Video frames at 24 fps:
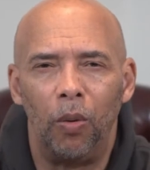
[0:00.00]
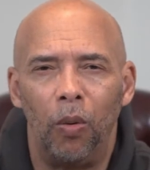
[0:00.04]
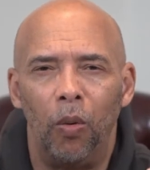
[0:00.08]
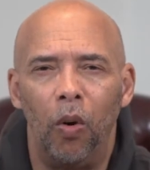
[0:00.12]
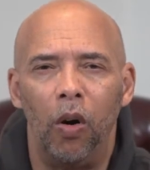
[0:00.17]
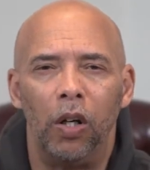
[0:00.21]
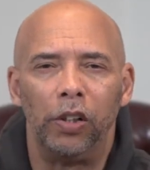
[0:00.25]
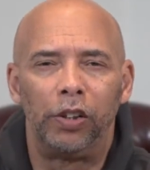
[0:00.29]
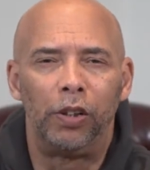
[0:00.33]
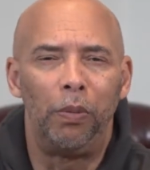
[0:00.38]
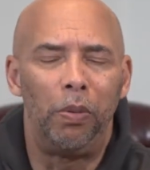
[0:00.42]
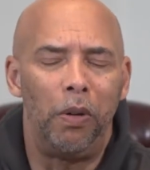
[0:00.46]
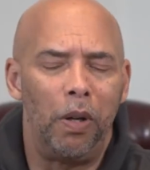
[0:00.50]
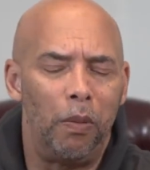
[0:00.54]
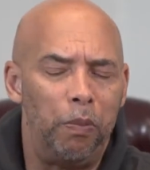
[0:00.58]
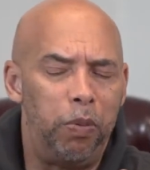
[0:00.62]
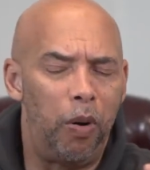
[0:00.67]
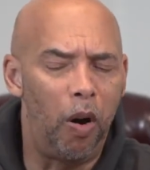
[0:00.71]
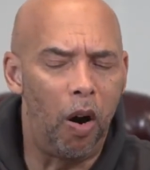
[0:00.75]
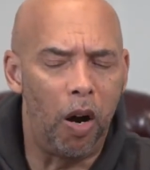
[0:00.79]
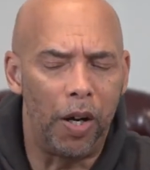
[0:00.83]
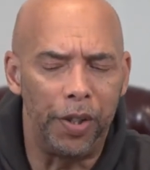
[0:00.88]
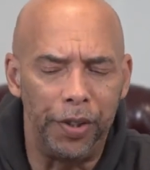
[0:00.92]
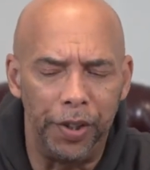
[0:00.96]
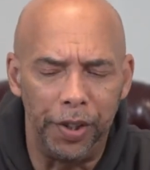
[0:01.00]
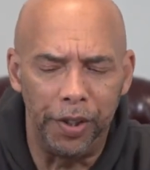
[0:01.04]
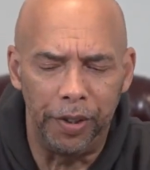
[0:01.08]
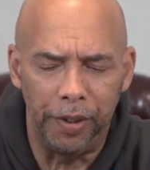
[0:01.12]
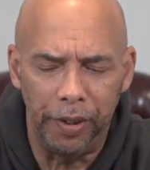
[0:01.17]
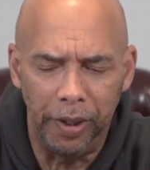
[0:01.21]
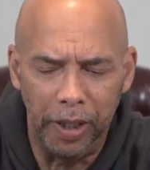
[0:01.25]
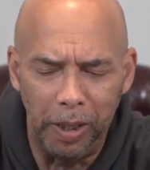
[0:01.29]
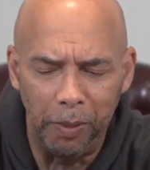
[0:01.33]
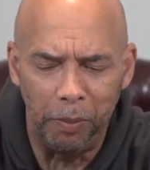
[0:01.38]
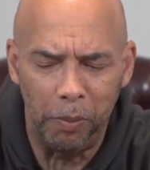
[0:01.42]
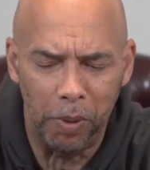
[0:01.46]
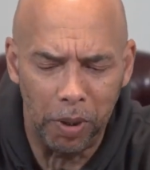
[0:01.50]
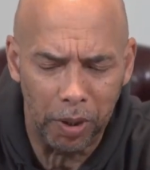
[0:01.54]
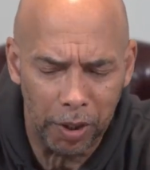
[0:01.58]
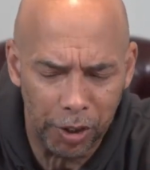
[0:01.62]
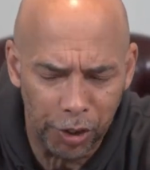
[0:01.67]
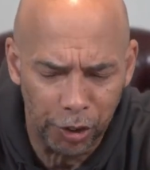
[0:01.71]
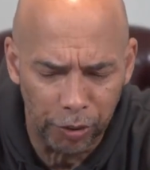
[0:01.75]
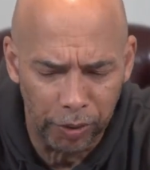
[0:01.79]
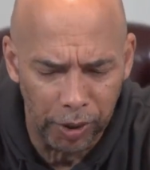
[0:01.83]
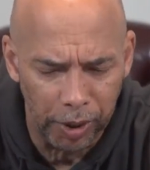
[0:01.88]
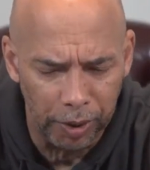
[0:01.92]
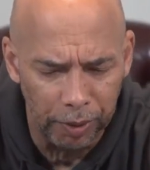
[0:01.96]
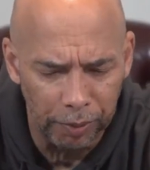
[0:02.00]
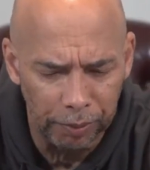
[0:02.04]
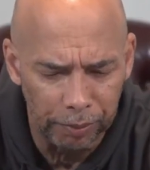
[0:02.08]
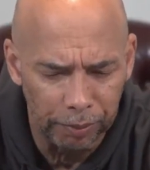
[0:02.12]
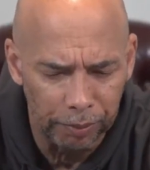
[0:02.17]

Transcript: wants to be a partner in ministry.